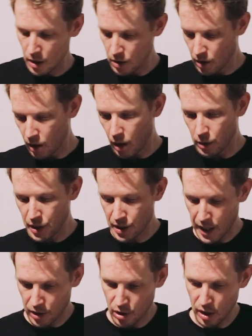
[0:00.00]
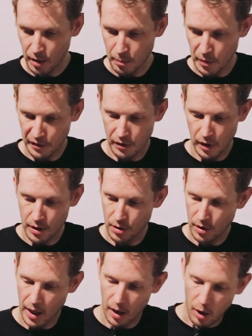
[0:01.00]
So I'll just actually, before I
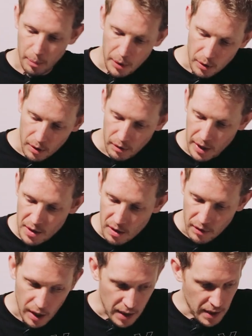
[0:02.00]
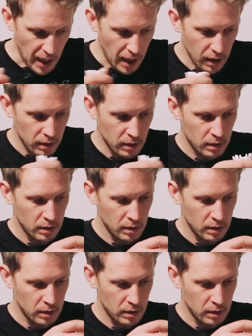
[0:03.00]
do that, I'll build the rest of these out